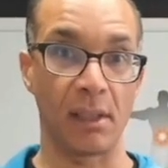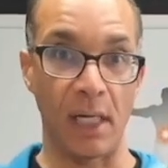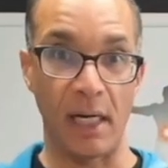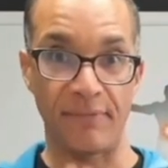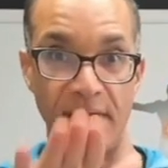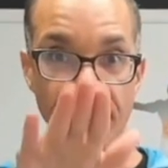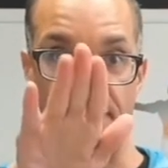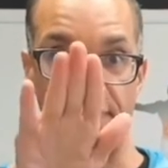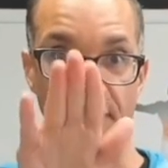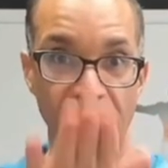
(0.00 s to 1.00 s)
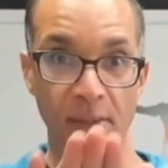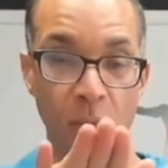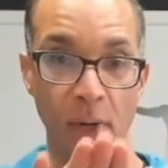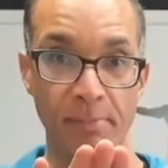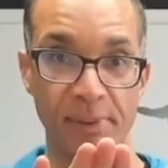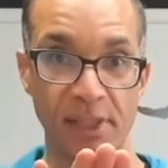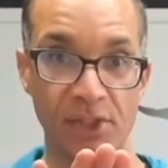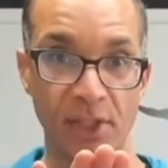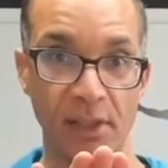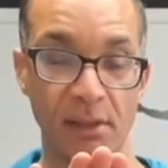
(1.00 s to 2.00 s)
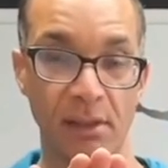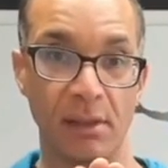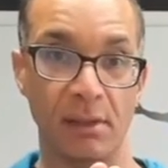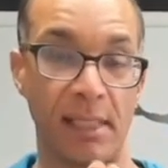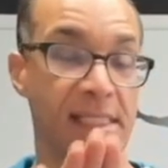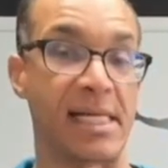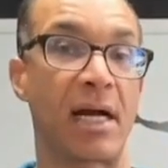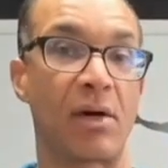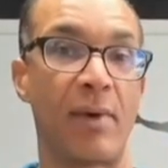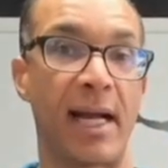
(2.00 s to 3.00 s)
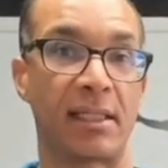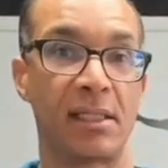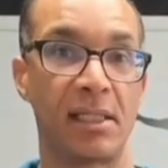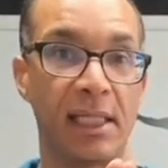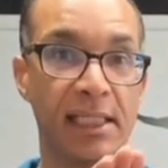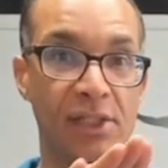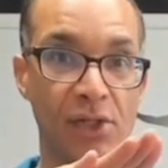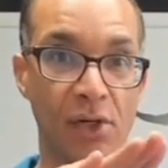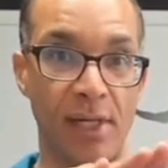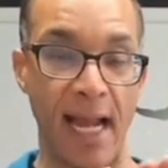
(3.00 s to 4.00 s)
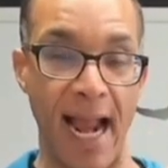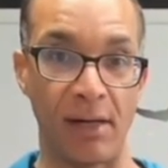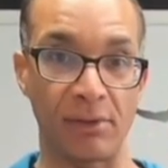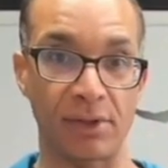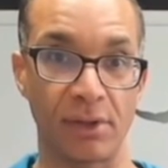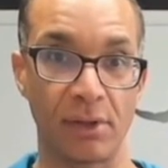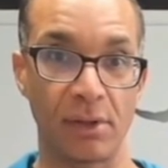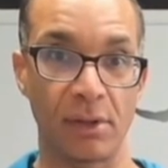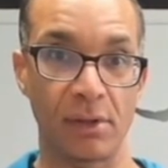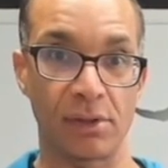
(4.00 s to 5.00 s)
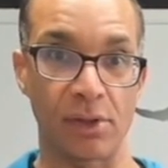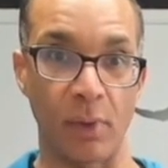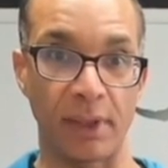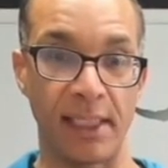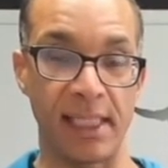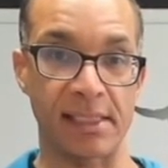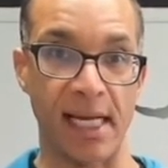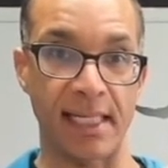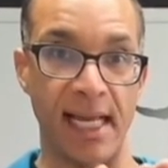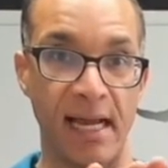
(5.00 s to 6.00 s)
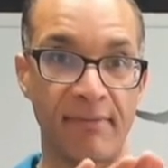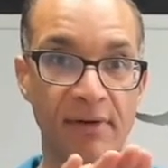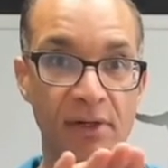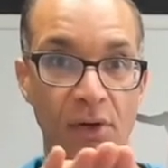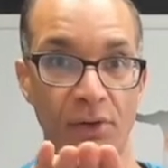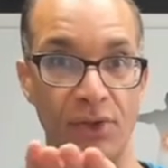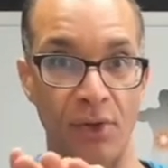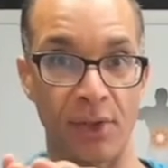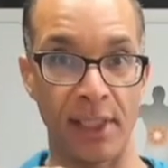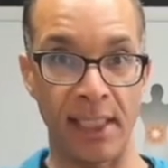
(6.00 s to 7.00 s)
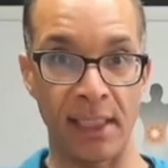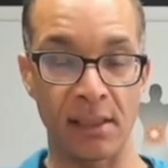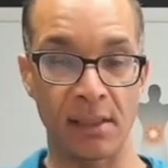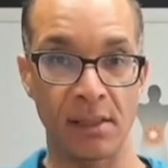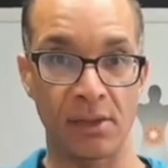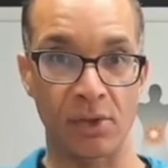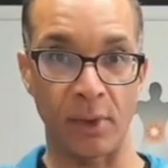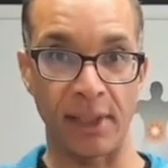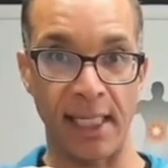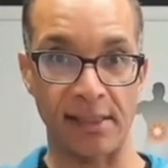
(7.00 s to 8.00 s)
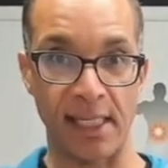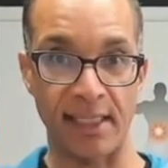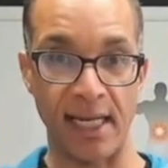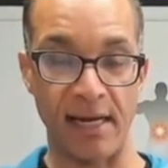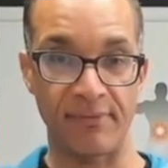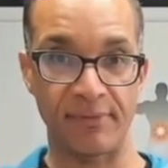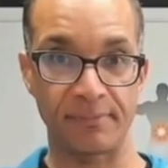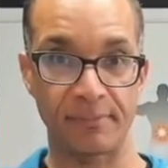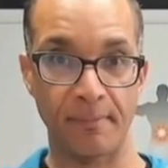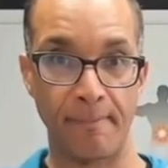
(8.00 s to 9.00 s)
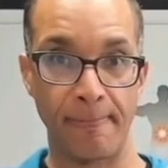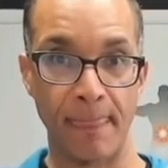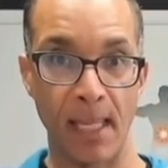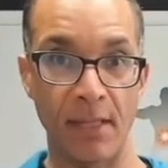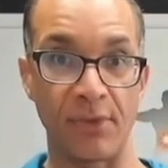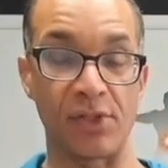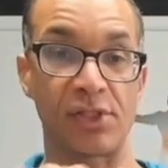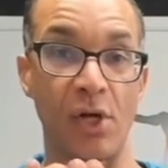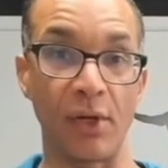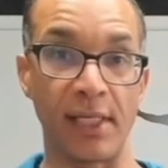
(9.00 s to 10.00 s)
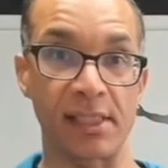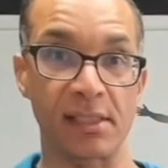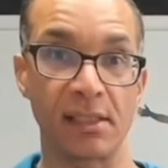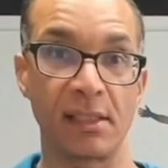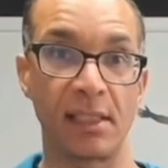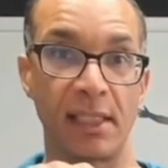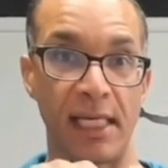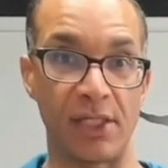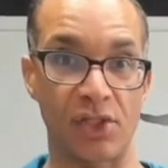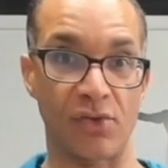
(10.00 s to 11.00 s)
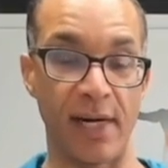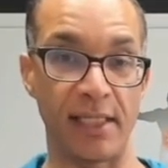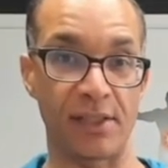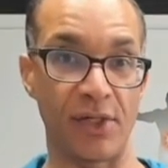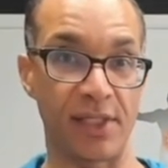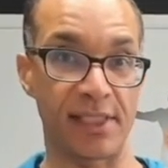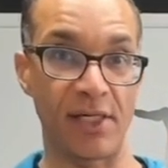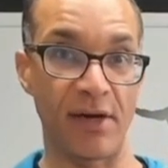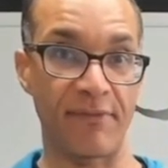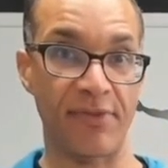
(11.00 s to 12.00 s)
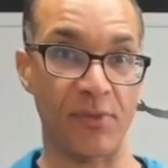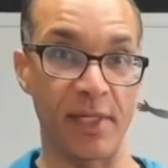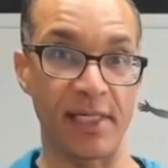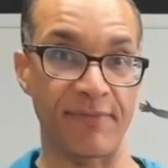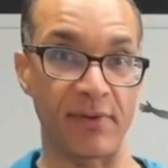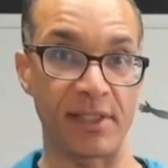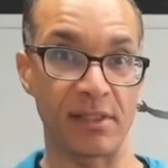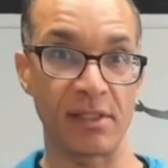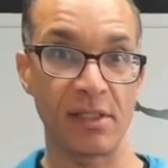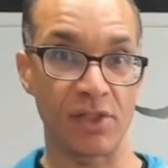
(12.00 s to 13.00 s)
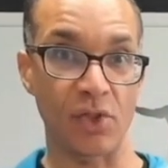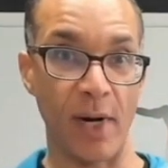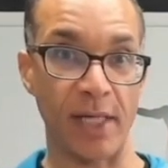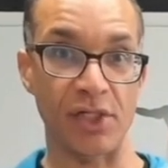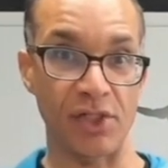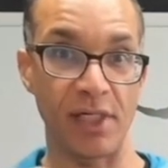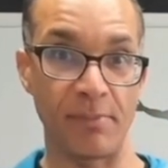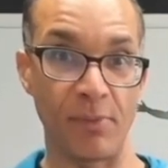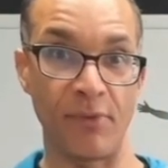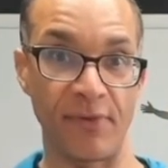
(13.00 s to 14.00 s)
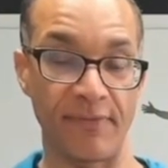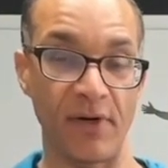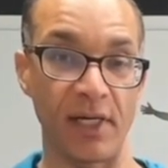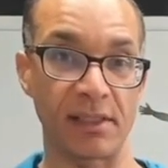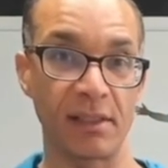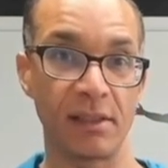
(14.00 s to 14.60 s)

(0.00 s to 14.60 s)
of keeping the foot in one position, that's not correct. It needs to turn out toward the inside calf or turn in toward the outside calf. The soleus is straight. So you can see you have 3 different directions you need to move your foot